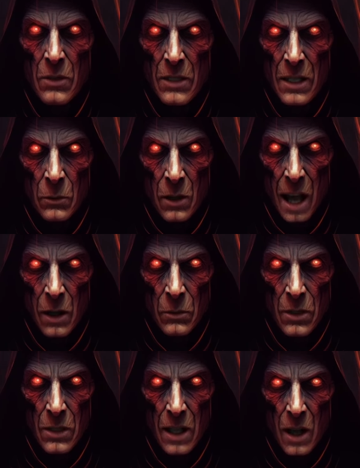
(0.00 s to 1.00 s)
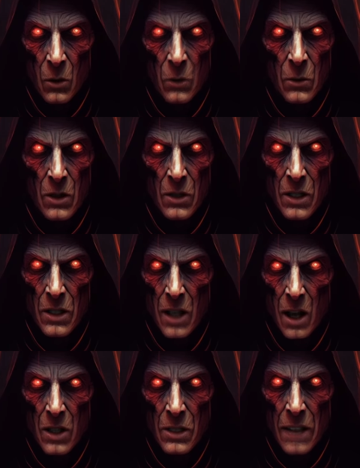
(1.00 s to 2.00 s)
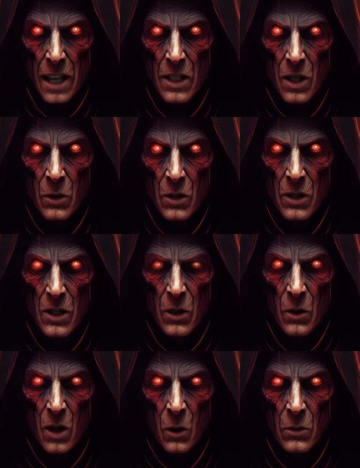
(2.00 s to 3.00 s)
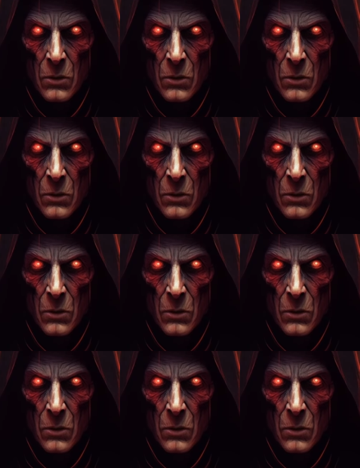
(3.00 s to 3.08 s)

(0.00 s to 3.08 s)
Sometimes, it refers to dark side users who don't